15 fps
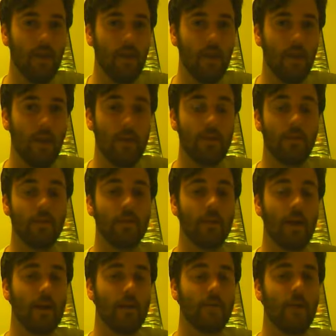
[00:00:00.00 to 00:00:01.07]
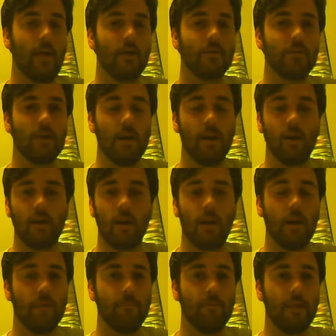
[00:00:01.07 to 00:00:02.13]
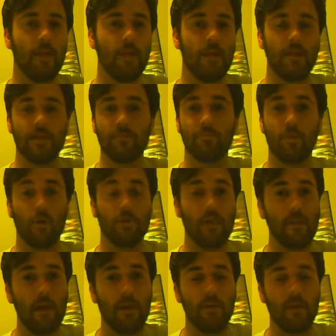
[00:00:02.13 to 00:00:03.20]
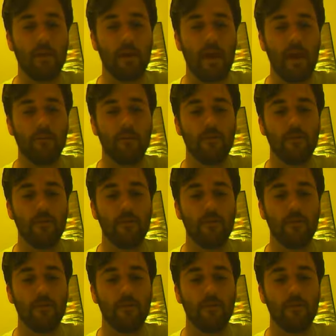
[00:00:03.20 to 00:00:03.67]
into the ladder that Generico already bent and just broke that ladder in half.